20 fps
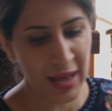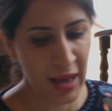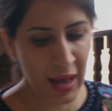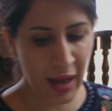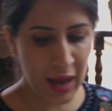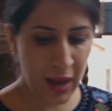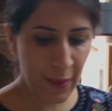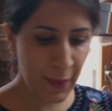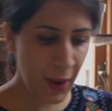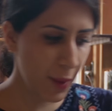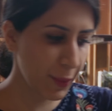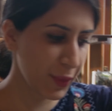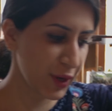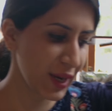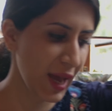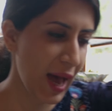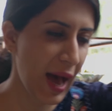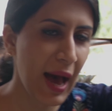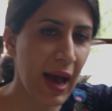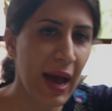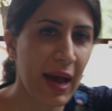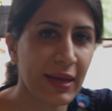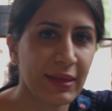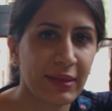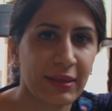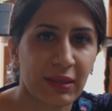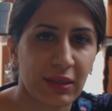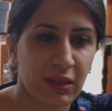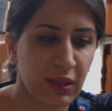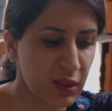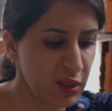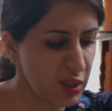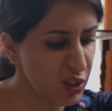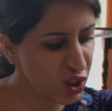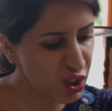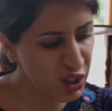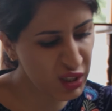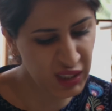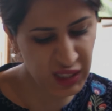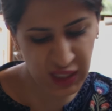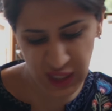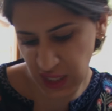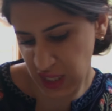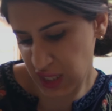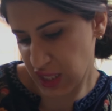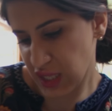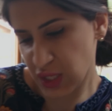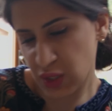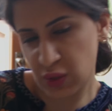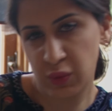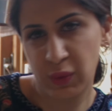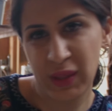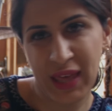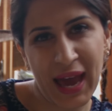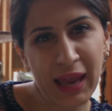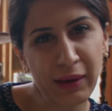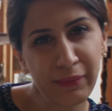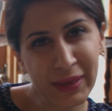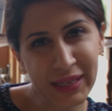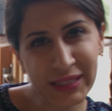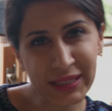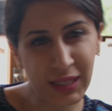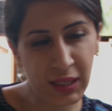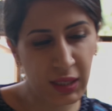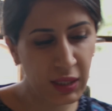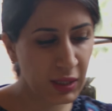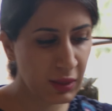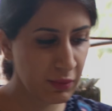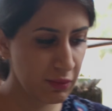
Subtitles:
I'm going to add, you can either do it with a hand mixer